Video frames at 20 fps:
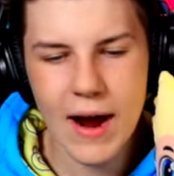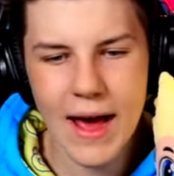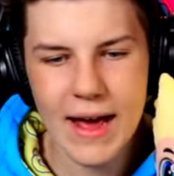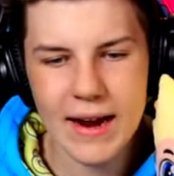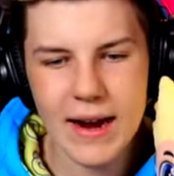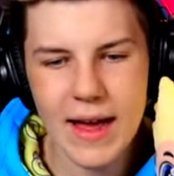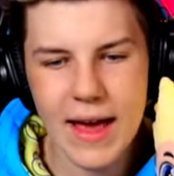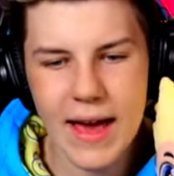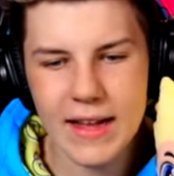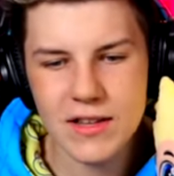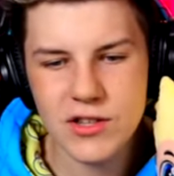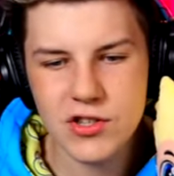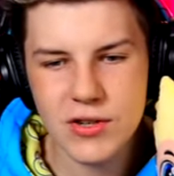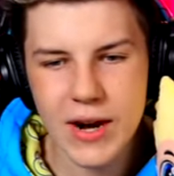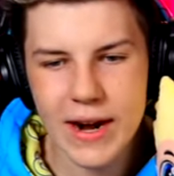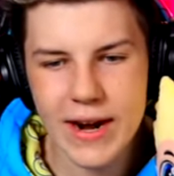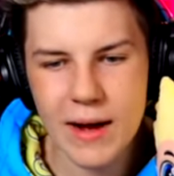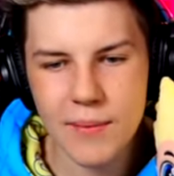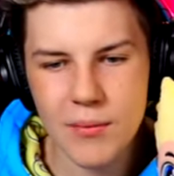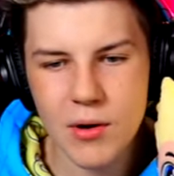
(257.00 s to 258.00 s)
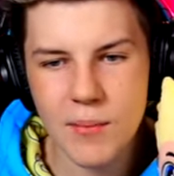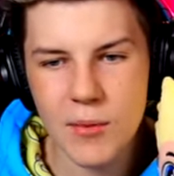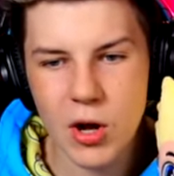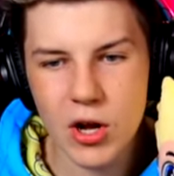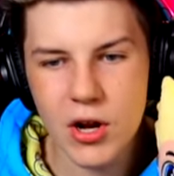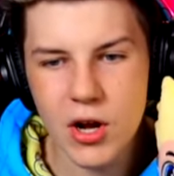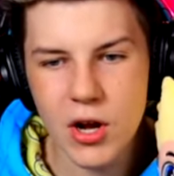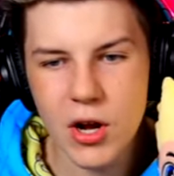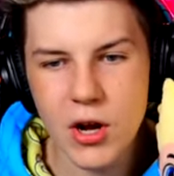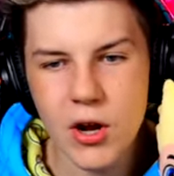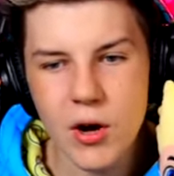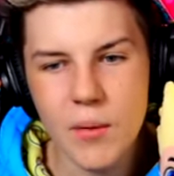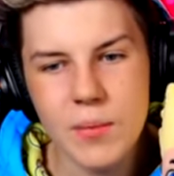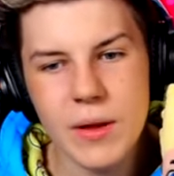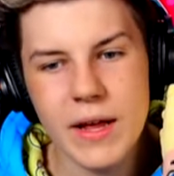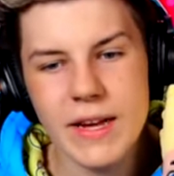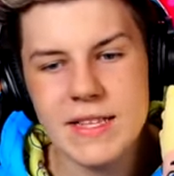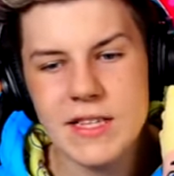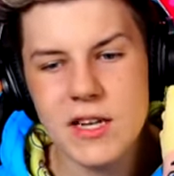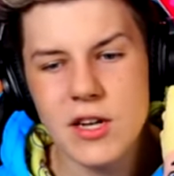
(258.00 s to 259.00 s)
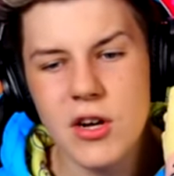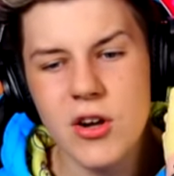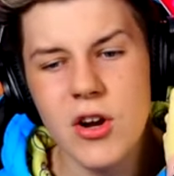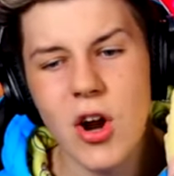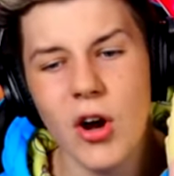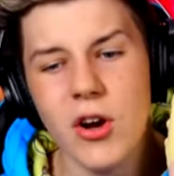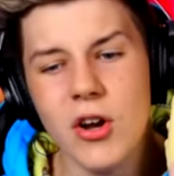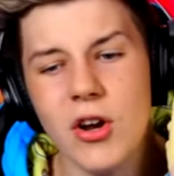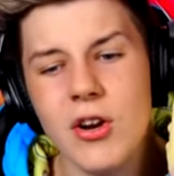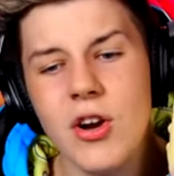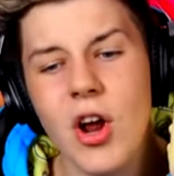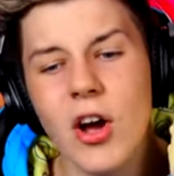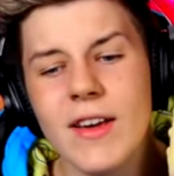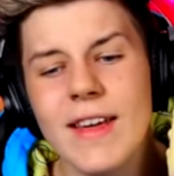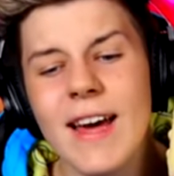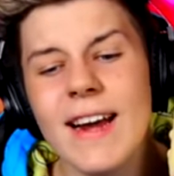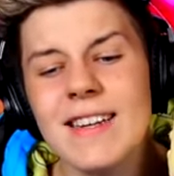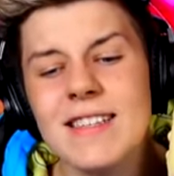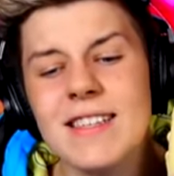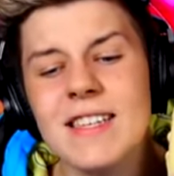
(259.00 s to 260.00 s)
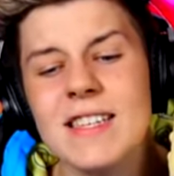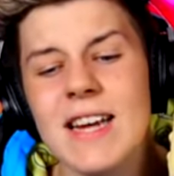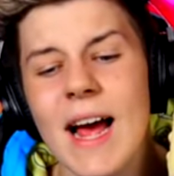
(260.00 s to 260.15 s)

right, head straight up. Come on. Please. No, no, get us to